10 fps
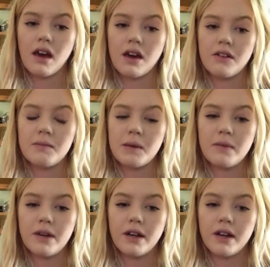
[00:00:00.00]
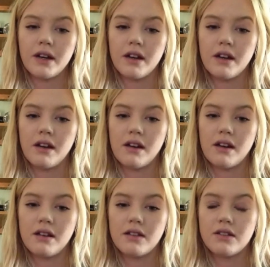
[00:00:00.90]
I remember
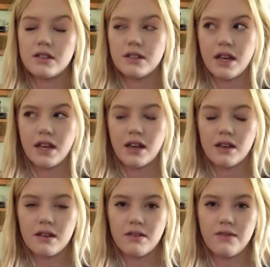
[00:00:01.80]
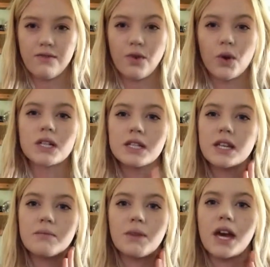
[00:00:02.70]
just like
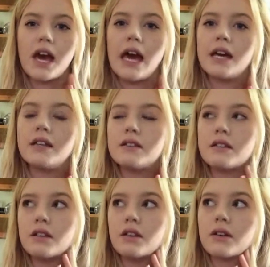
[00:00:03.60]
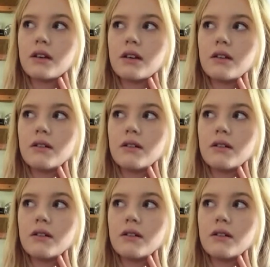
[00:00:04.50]
forcing my head to look